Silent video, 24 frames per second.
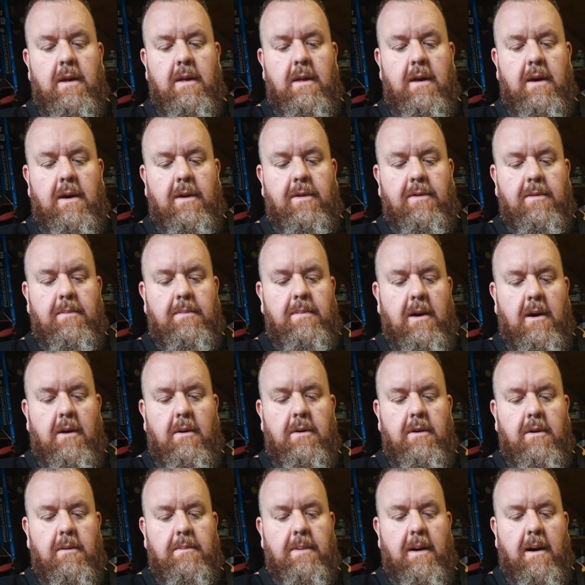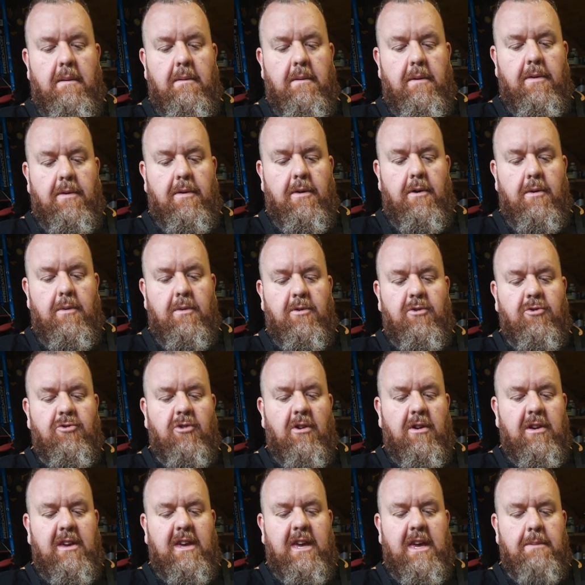nice and power through, we'll
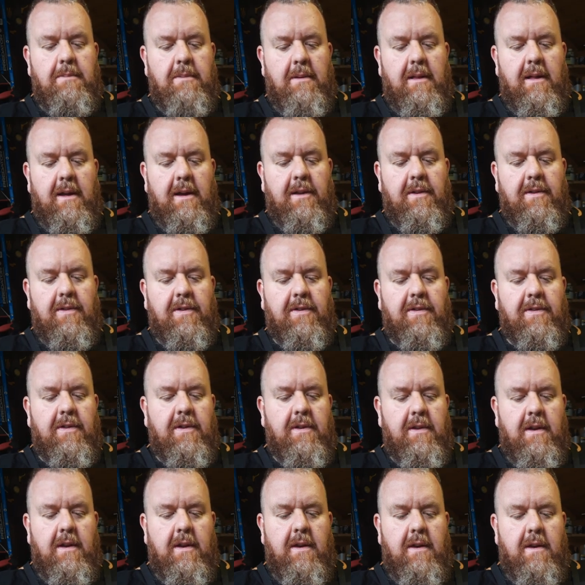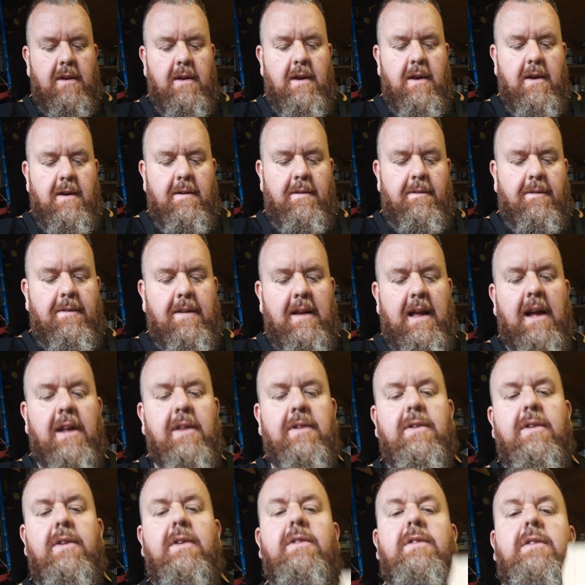try to keep the lines
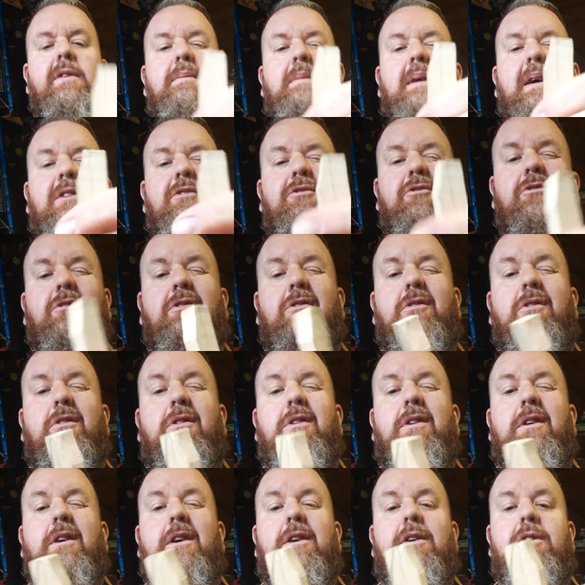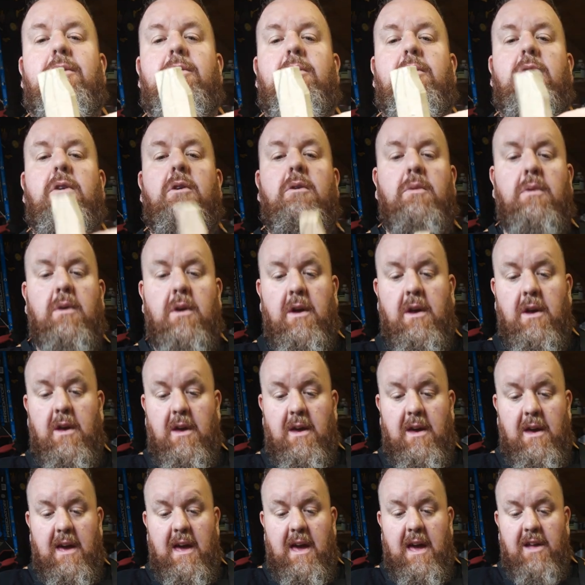flat and symmetrical. There you go.
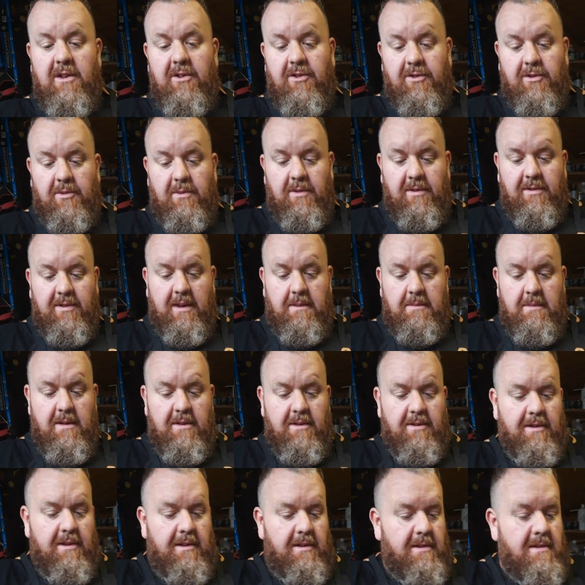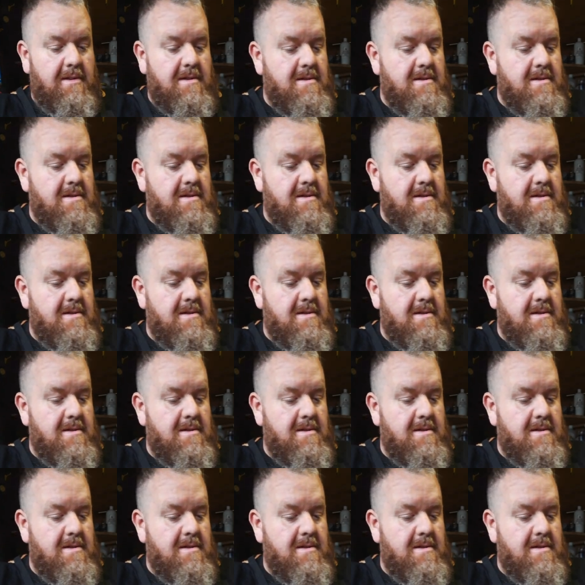And let's do the same the other side.